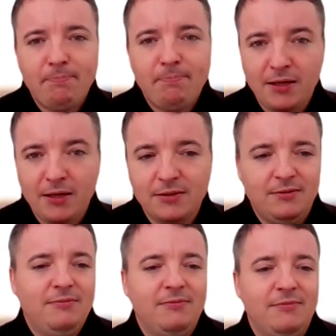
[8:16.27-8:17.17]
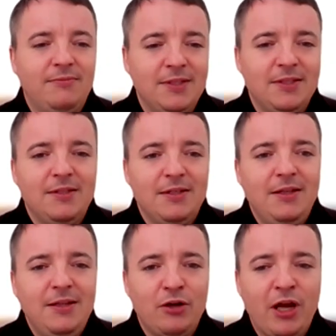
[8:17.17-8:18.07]
pan.
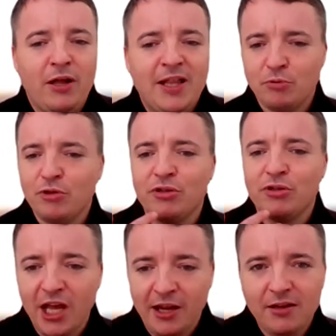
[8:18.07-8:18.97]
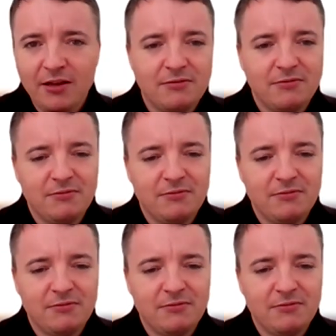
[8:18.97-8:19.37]
Okay, that's what you say.